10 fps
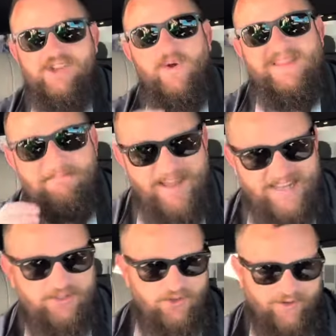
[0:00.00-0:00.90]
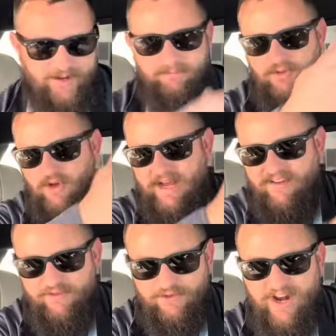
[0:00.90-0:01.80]
So in the base trim, you'll
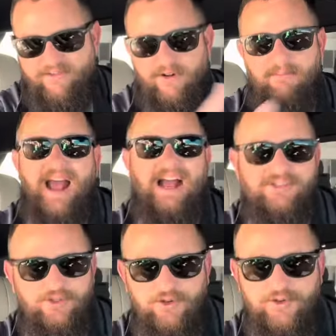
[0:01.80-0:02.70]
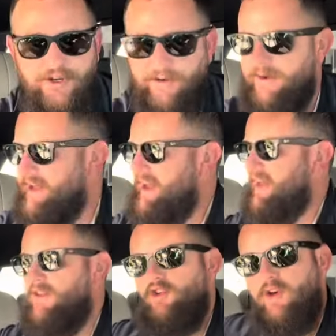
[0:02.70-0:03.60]
have driver and passenger zone,
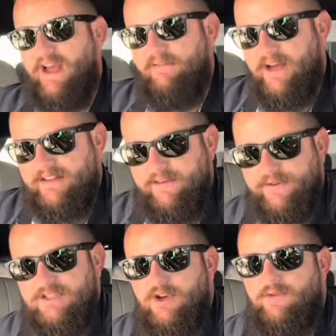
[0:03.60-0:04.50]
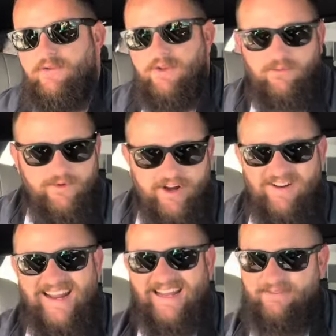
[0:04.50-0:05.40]
and then you'll have a different zone for the
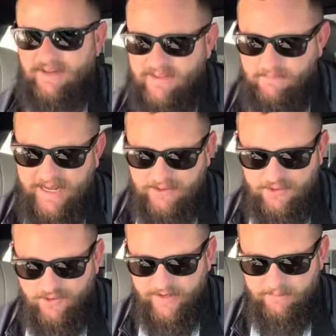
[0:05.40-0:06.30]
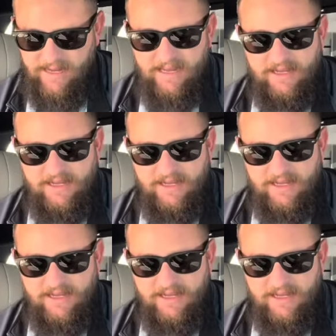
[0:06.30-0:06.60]
rear, even in the base trim.